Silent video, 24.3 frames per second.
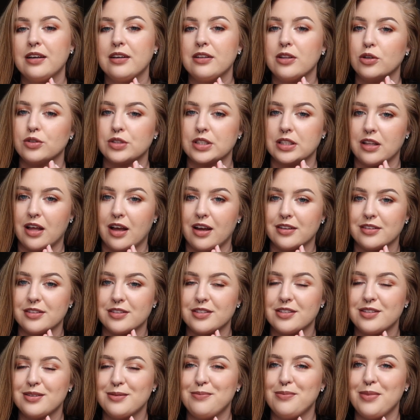closing
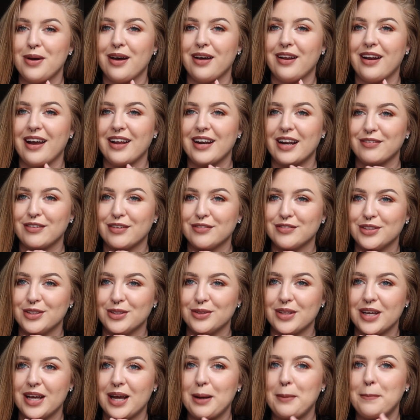lines, but I never have to
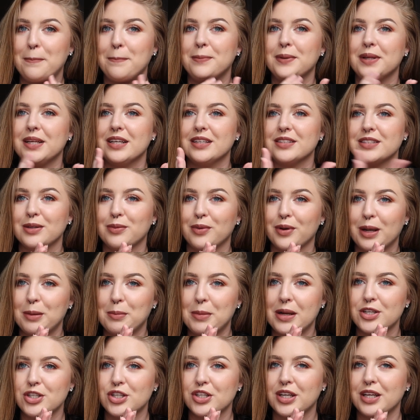do that because I work in
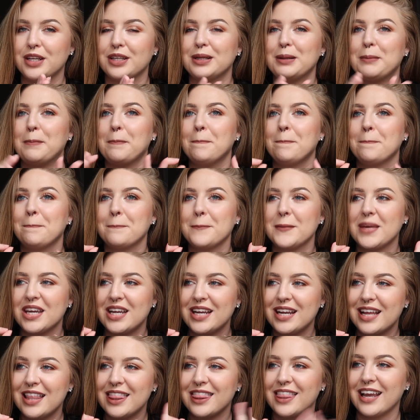Magic Kingdom,
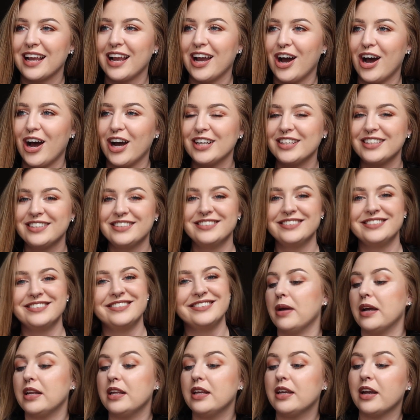thank God.
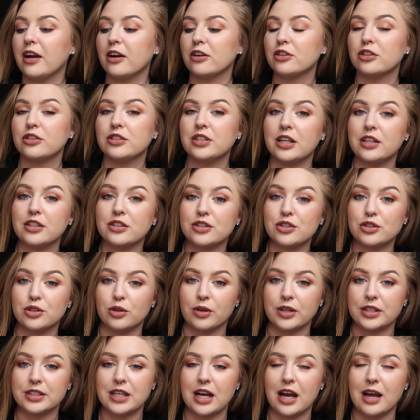Any character attendant
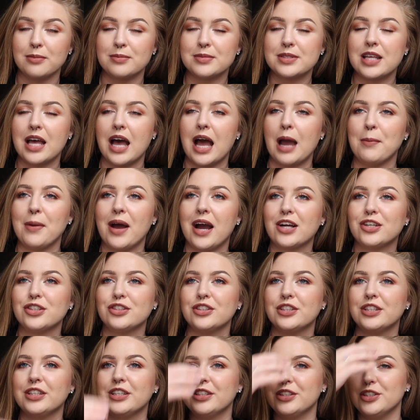story times. I'm
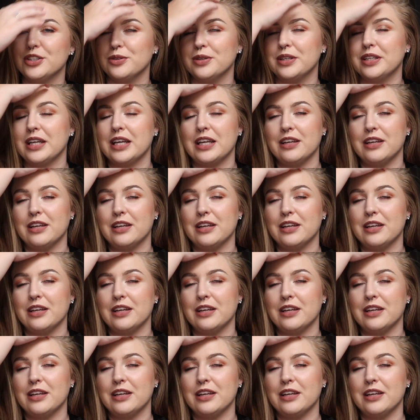actually doing